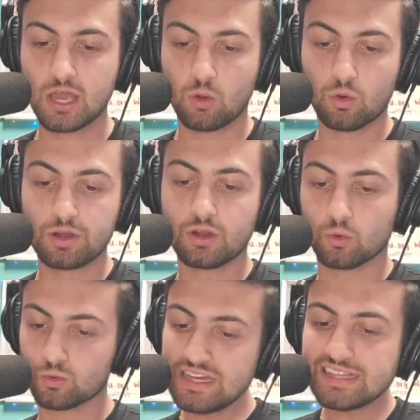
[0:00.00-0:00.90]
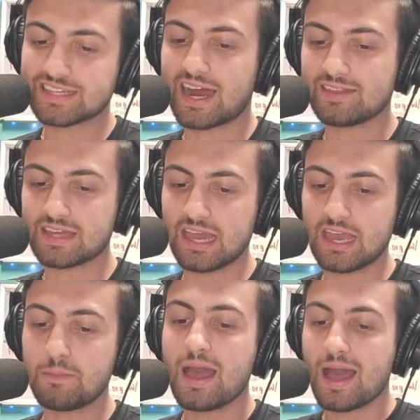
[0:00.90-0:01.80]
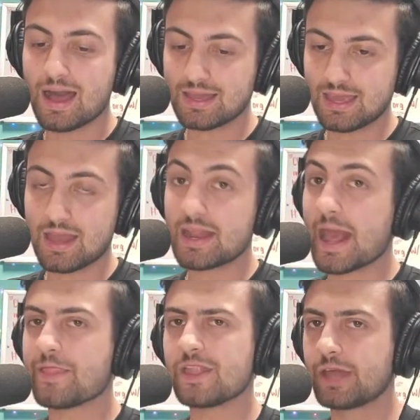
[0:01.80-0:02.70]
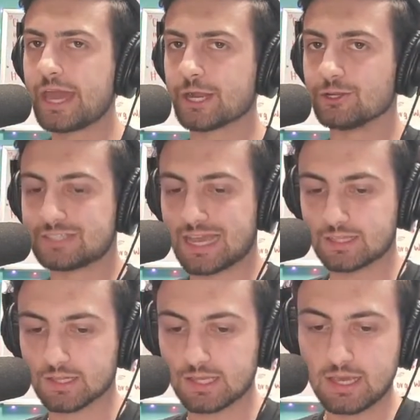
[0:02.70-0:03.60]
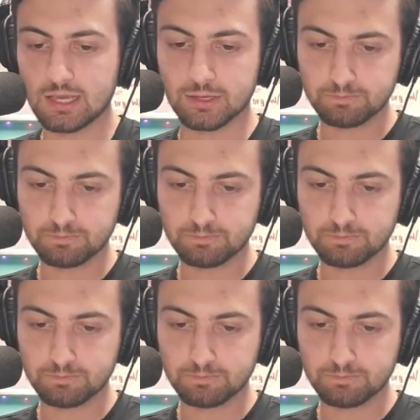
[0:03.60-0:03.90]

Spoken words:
would retie the game again and then later take the lead.